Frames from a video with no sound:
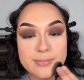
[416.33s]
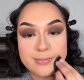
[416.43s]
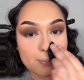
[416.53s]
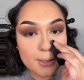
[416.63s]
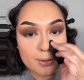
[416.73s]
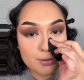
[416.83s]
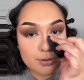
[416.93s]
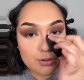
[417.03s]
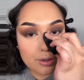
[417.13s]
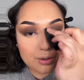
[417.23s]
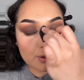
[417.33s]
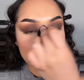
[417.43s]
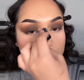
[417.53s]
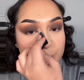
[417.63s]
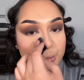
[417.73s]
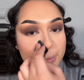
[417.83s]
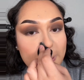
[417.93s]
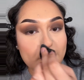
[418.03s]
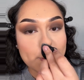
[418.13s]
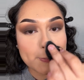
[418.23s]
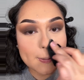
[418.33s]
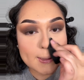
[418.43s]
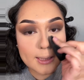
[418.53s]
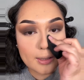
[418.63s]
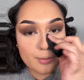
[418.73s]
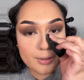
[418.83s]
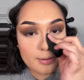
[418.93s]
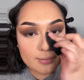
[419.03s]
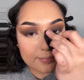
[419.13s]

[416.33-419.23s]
Powder the whole nose area.